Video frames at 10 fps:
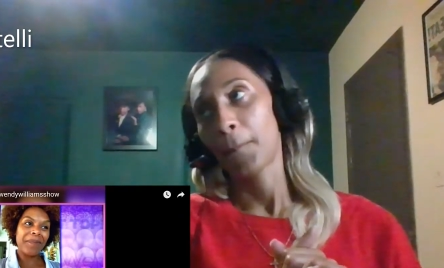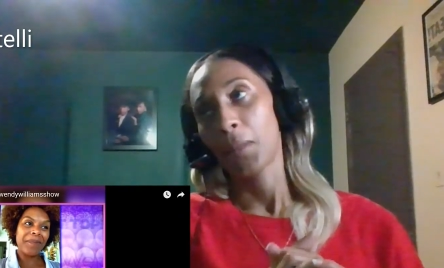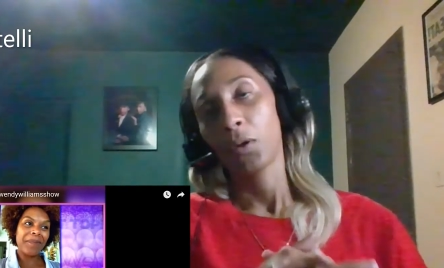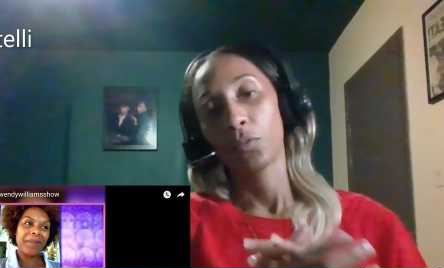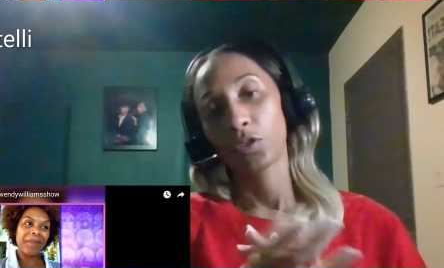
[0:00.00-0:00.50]

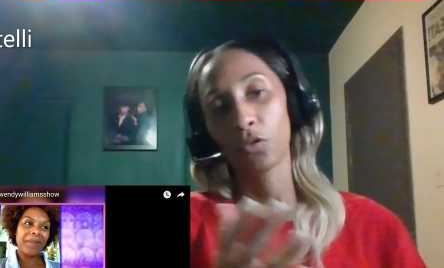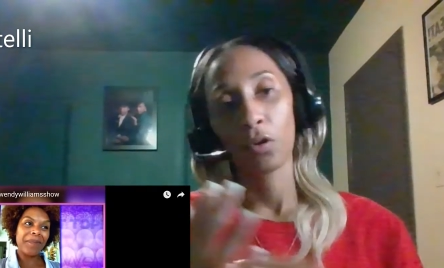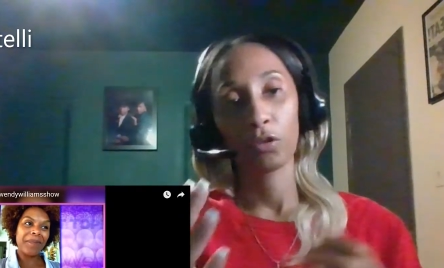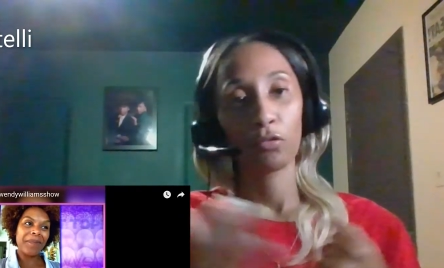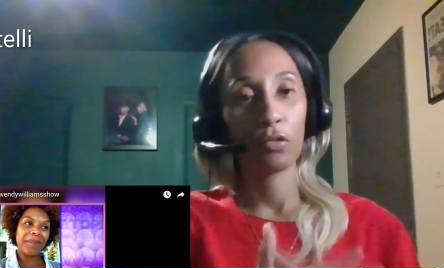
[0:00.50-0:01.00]
Speaker 1: was
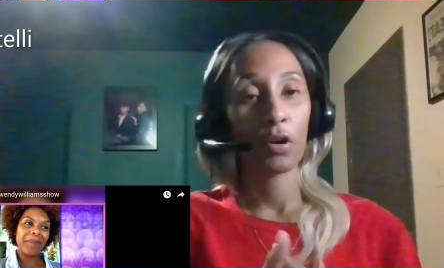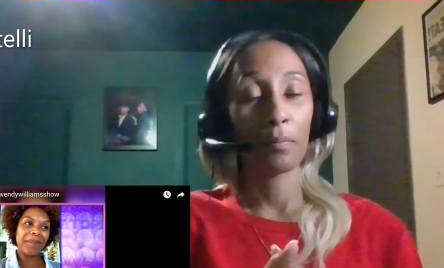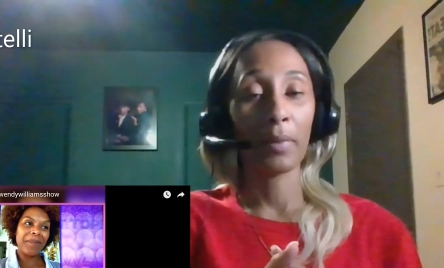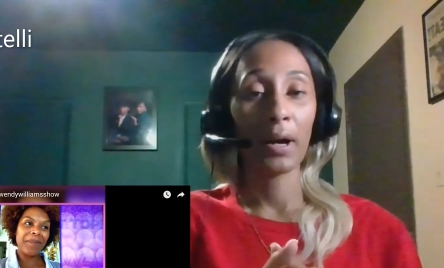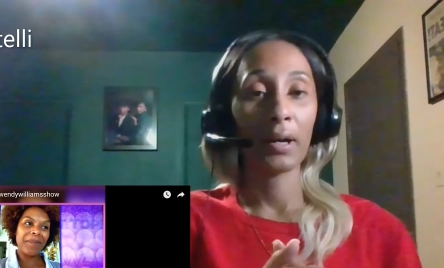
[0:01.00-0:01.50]
going through her
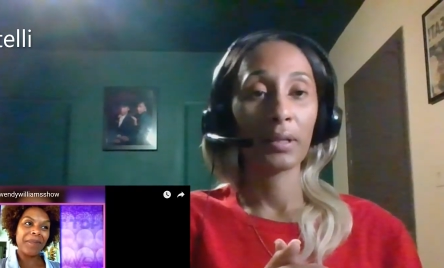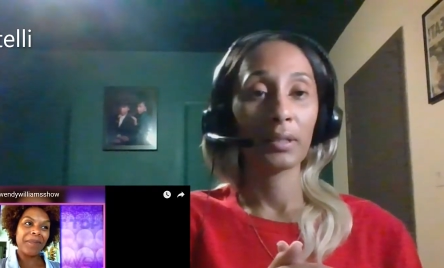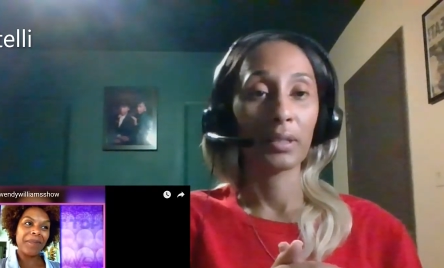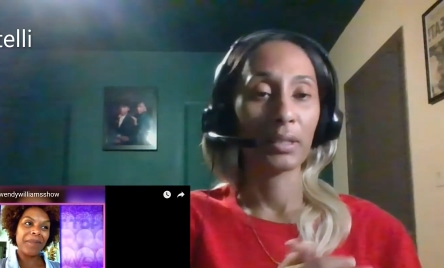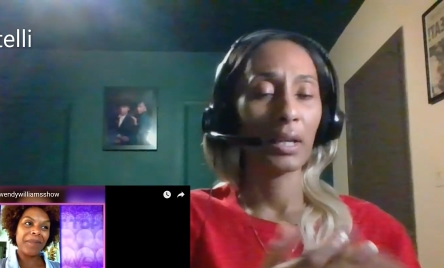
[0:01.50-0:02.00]
mind
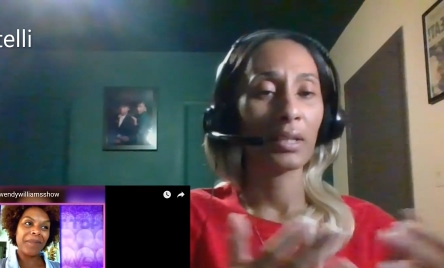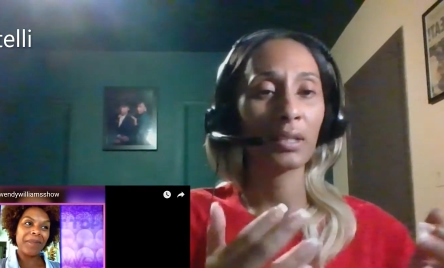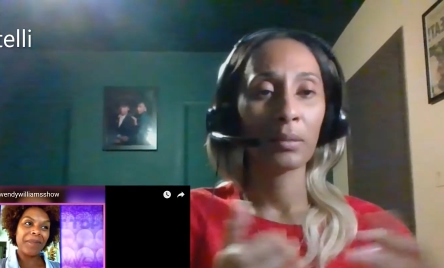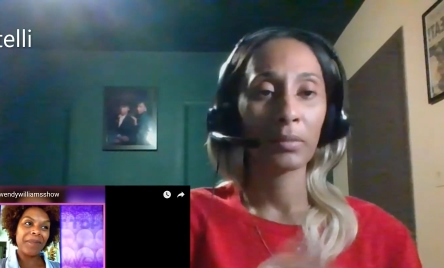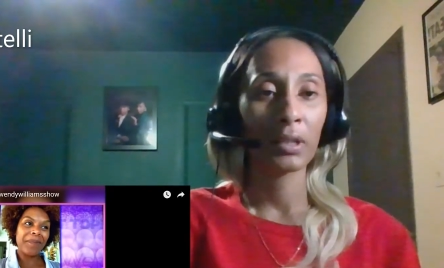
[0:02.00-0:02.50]
to say
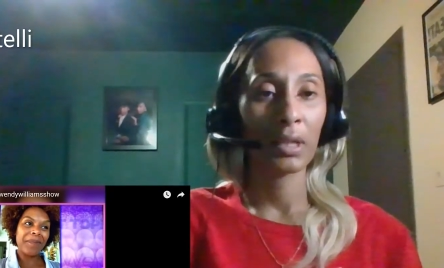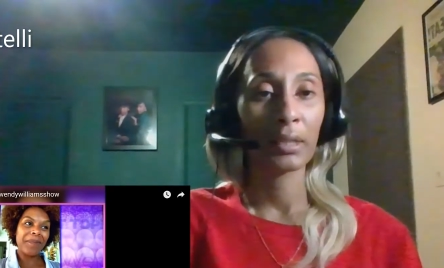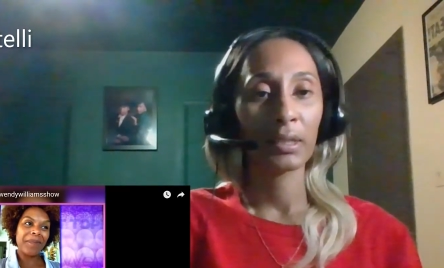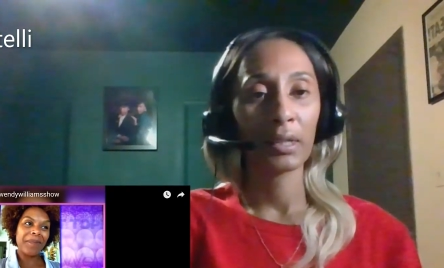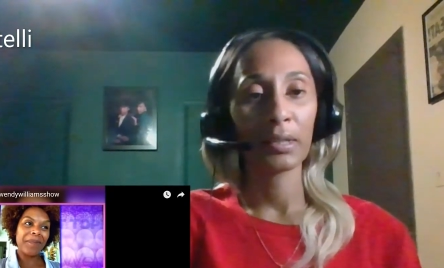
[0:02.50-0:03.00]
something like
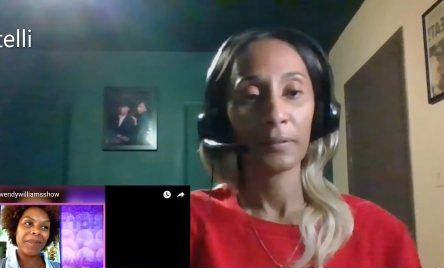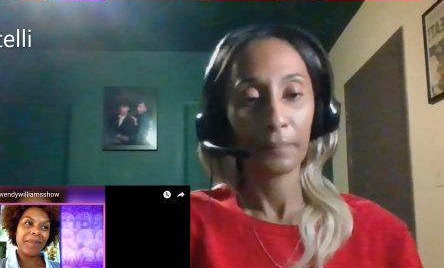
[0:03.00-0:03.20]
that,